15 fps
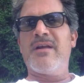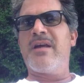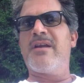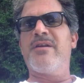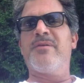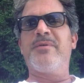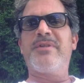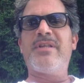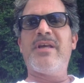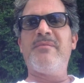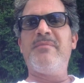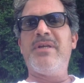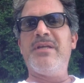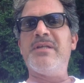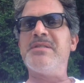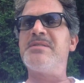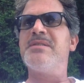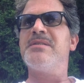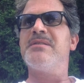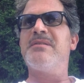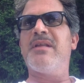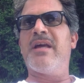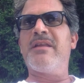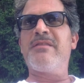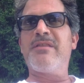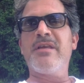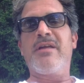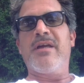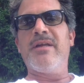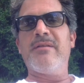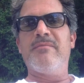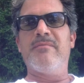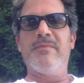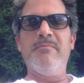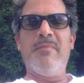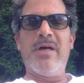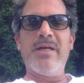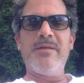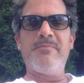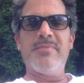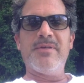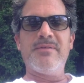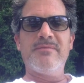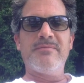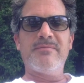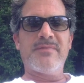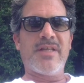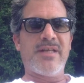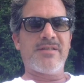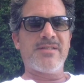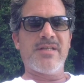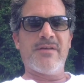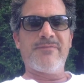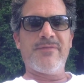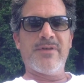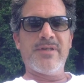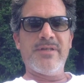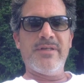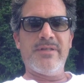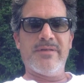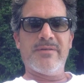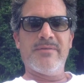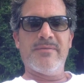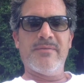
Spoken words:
I don't know what that means. I think I might, but that's not funny either.